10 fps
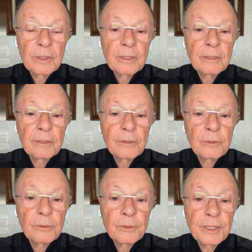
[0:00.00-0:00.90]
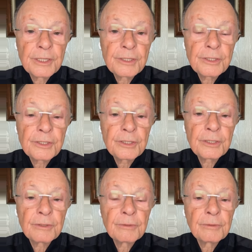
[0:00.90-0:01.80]
she was
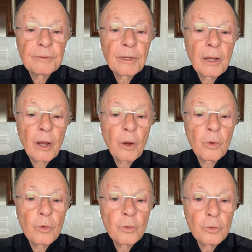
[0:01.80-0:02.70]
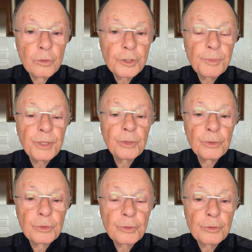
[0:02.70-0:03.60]
for a few minutes,
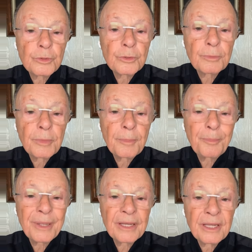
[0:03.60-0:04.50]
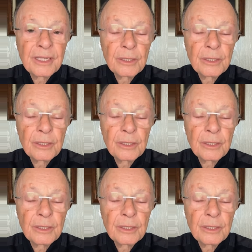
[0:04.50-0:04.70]
you know,